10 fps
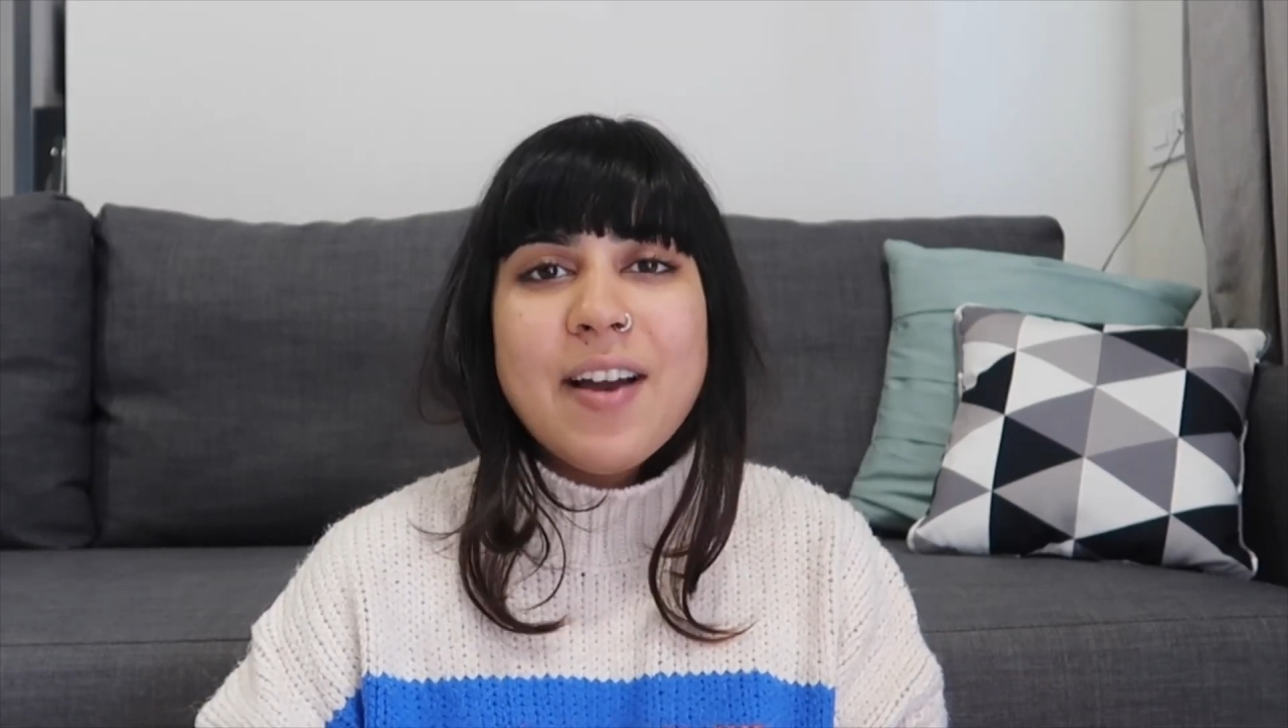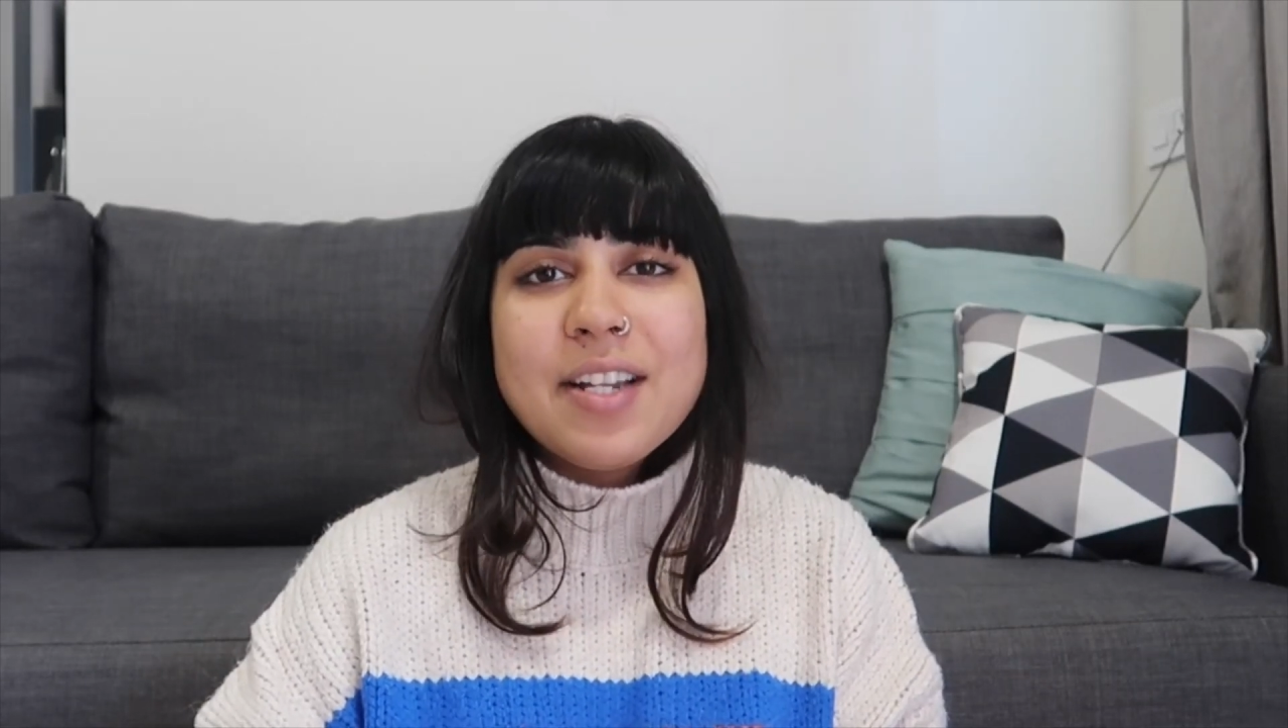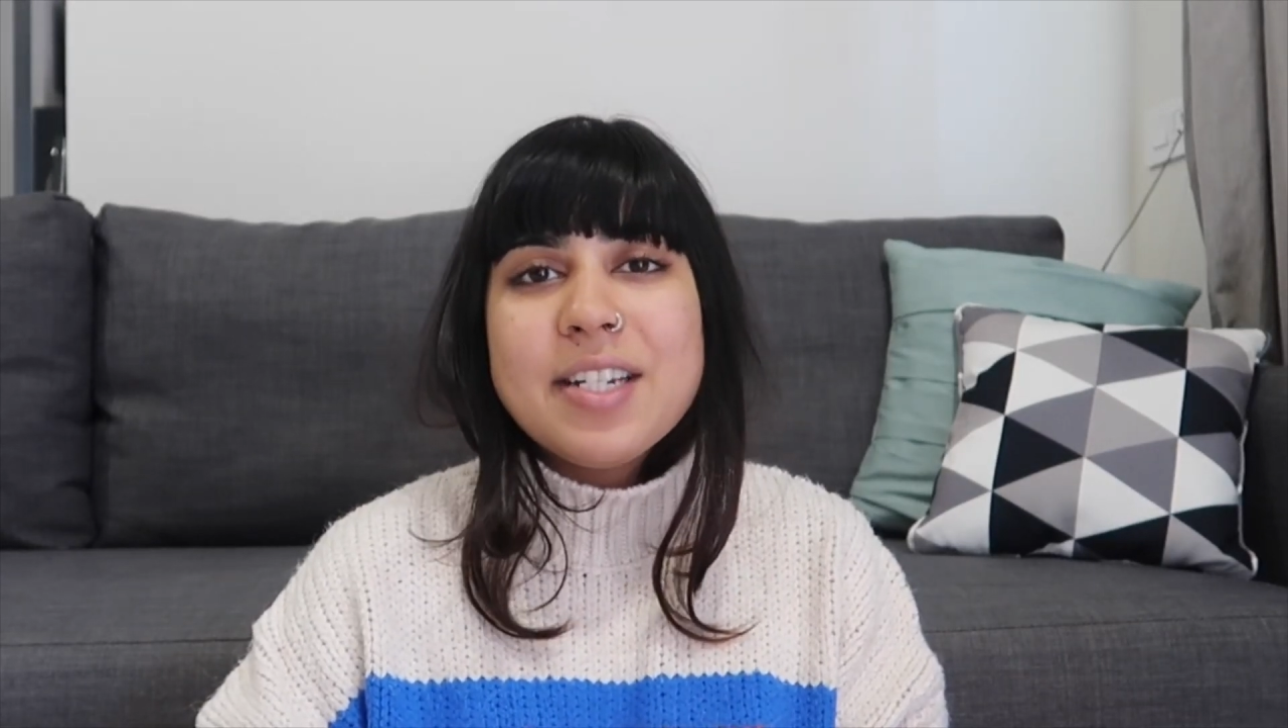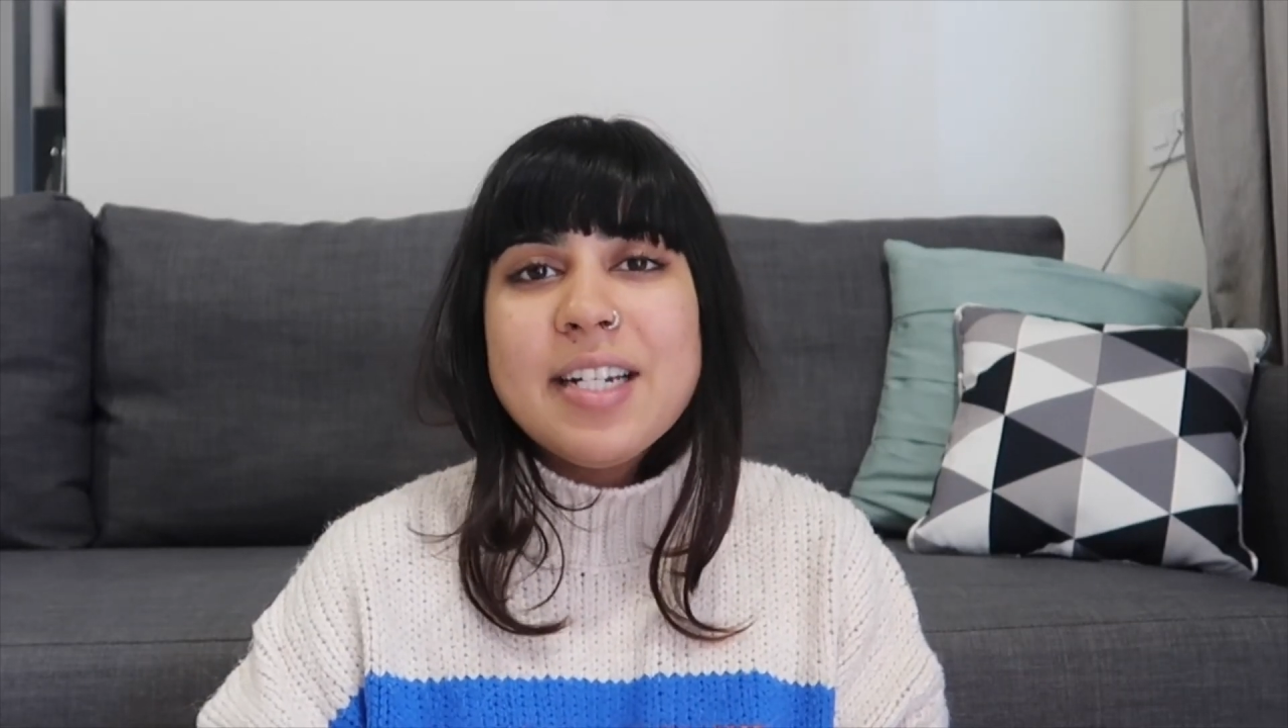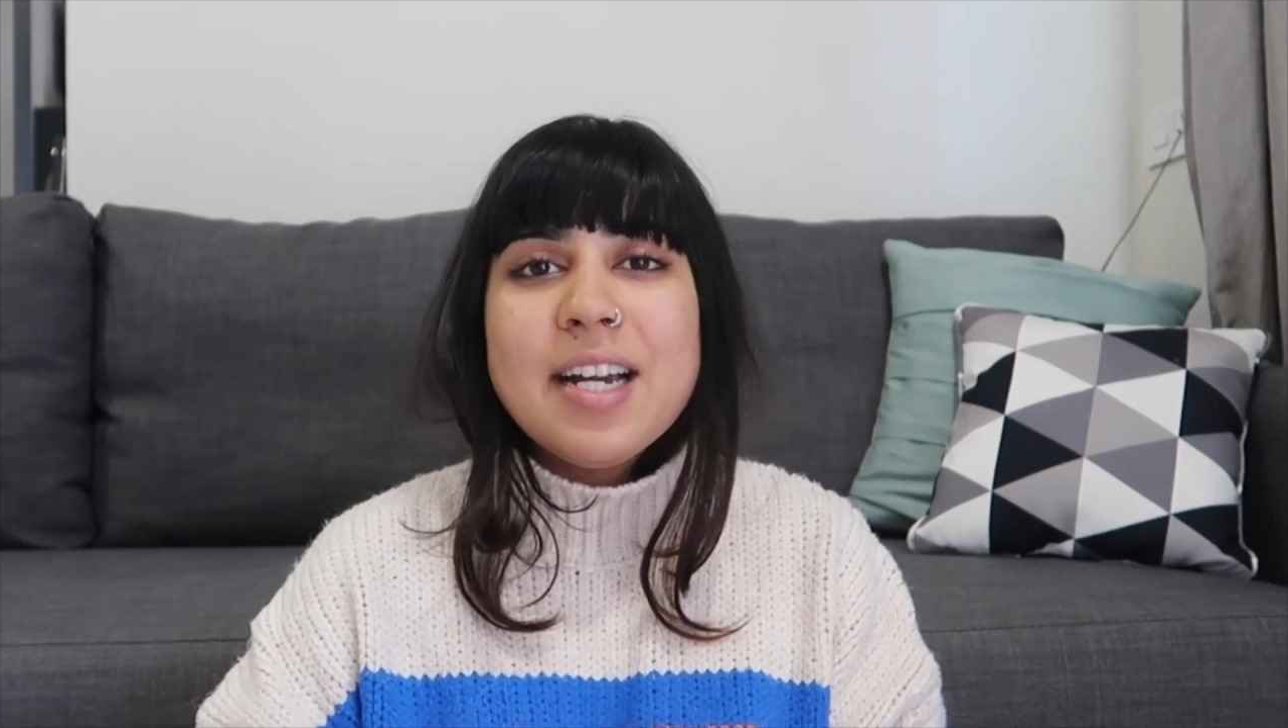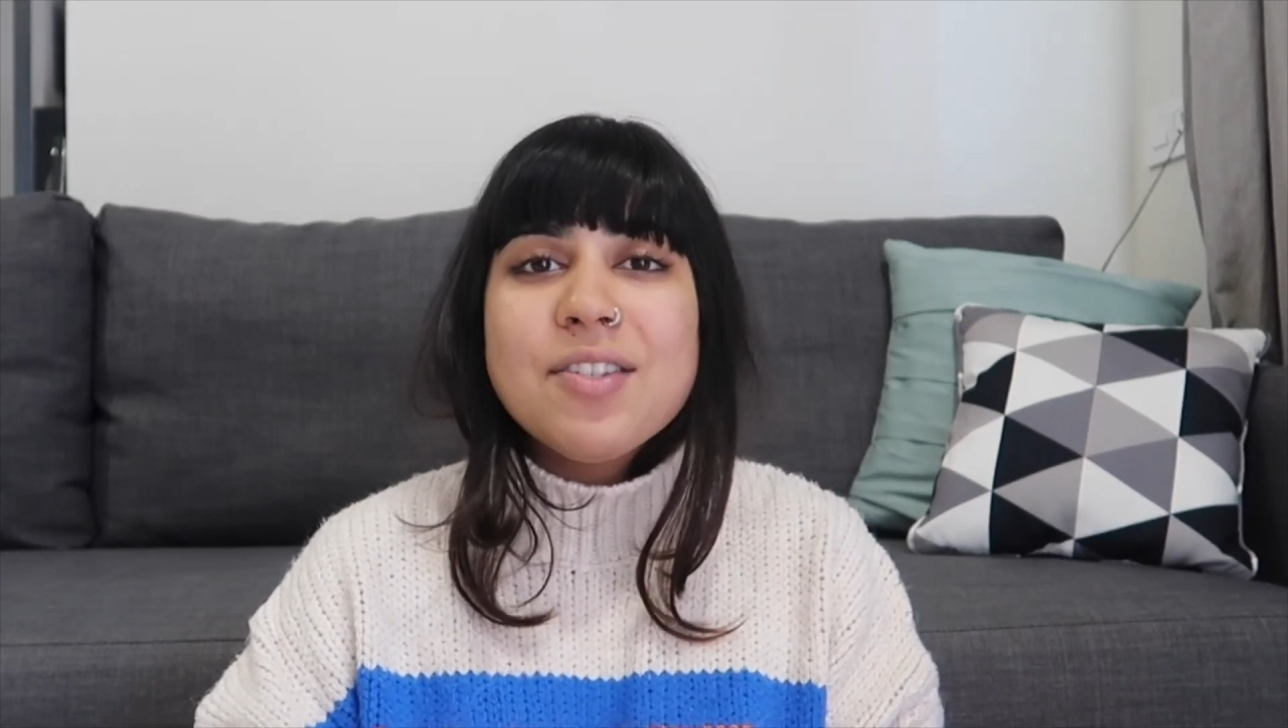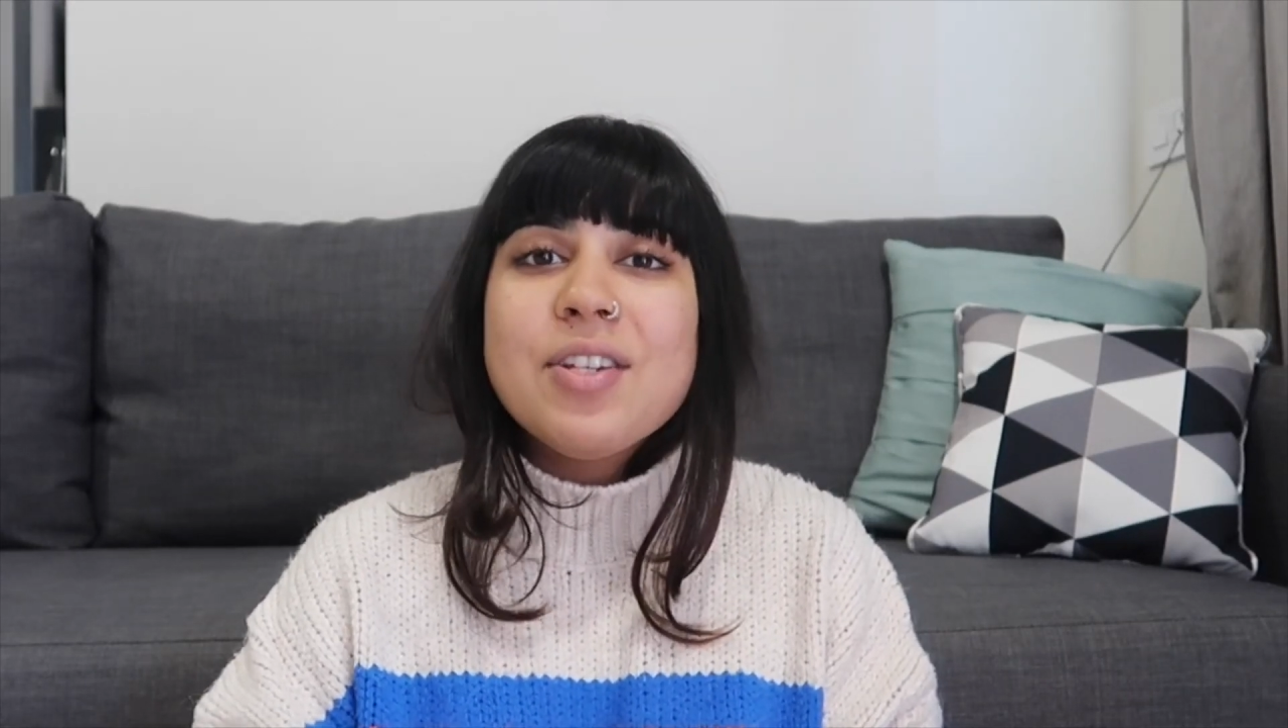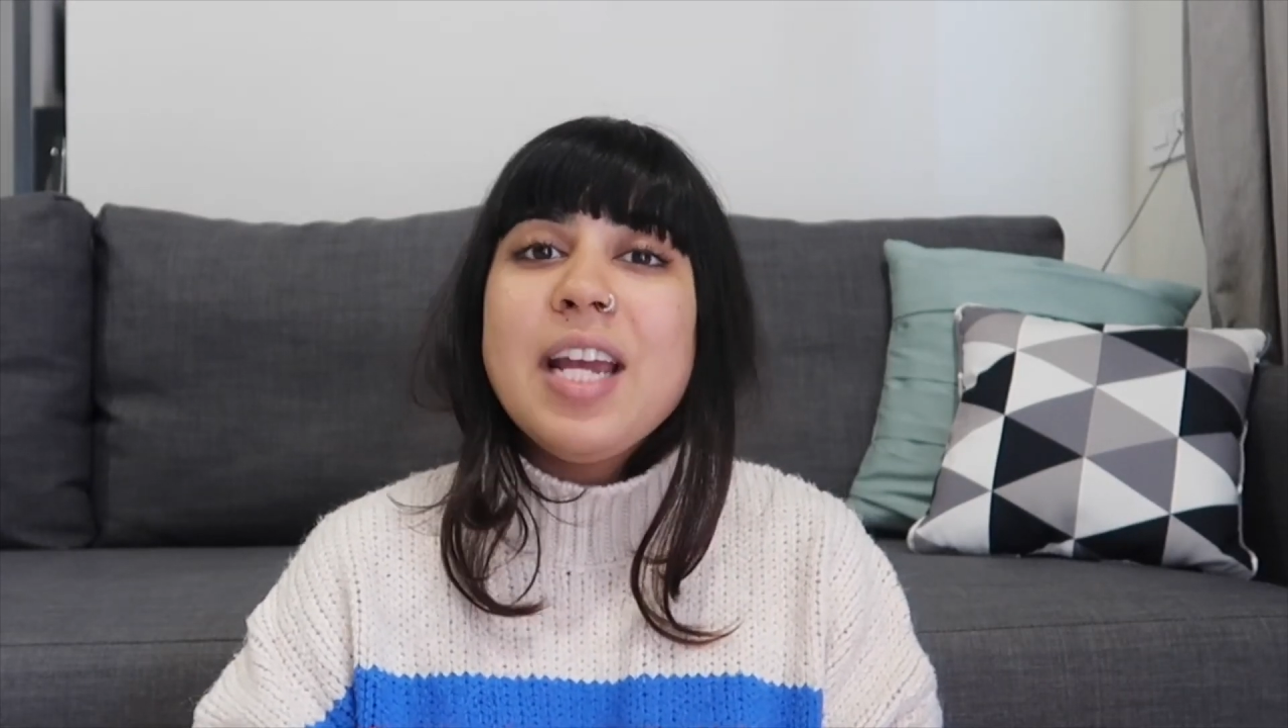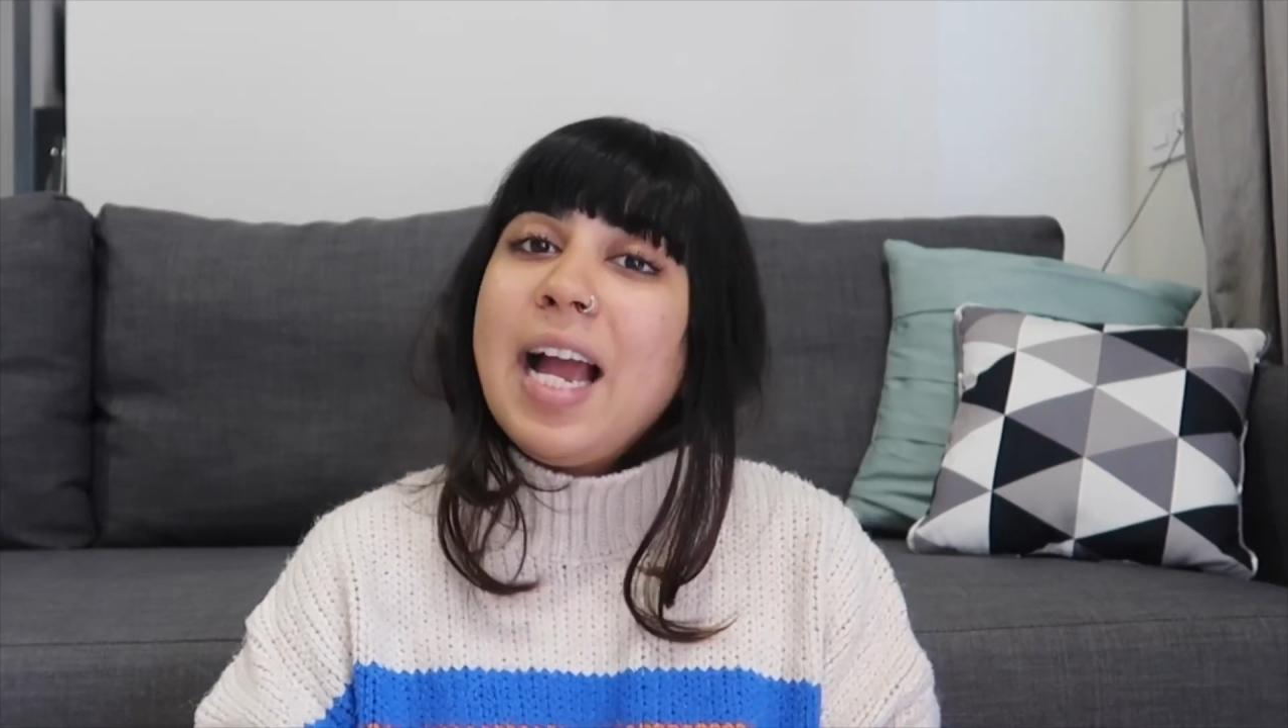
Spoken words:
fashion industry